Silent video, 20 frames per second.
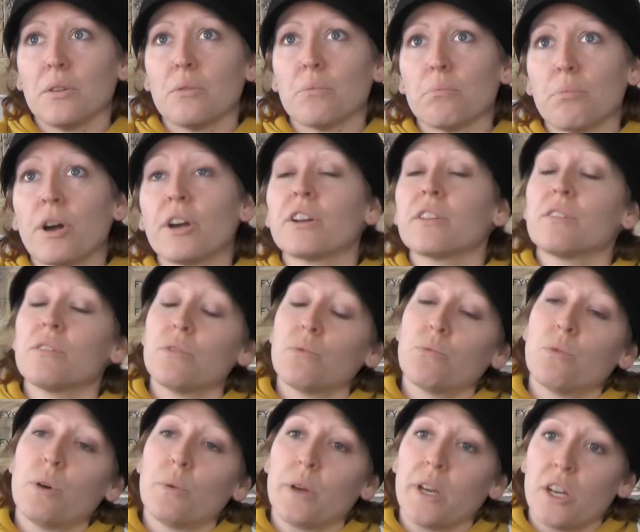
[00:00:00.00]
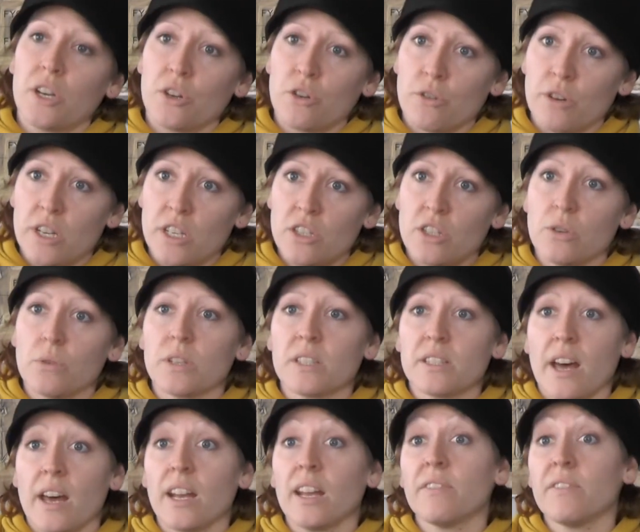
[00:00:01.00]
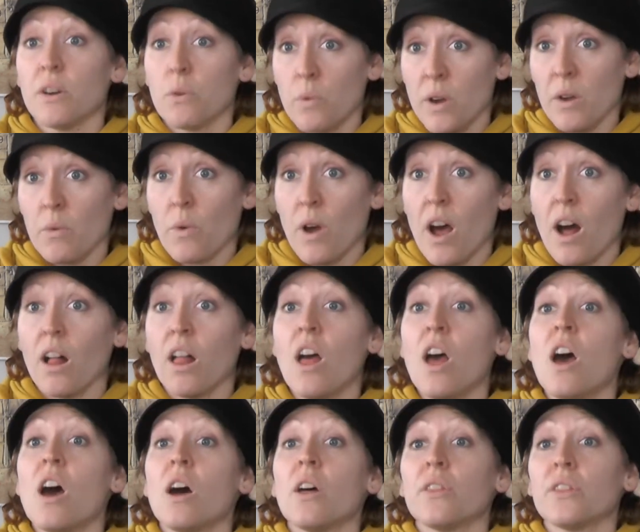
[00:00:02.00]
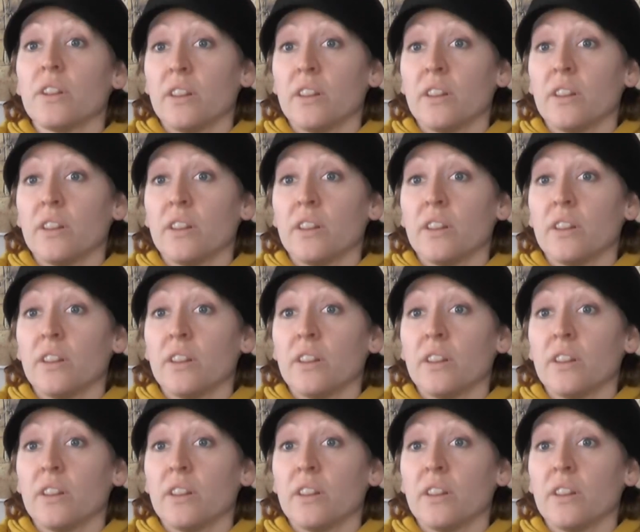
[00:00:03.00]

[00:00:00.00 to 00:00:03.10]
part of what we had agreed to is that if it went well, the